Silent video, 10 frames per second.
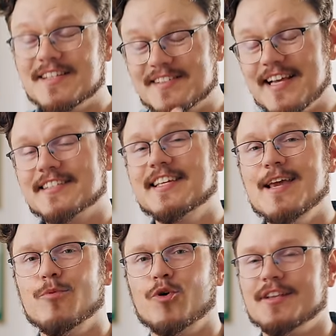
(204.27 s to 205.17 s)
This next
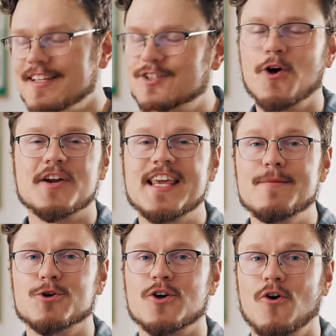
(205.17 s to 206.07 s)
keyboard is not a
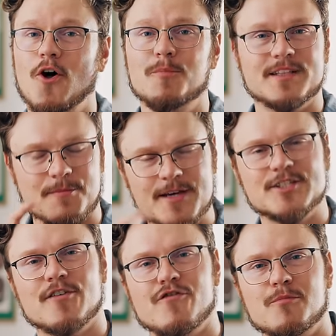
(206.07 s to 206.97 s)
keyboard at all, but a
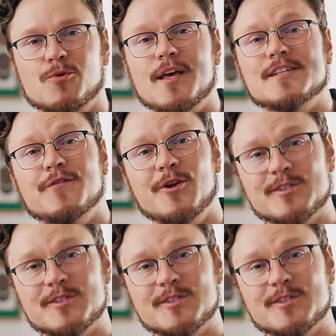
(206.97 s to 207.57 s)
message from today's video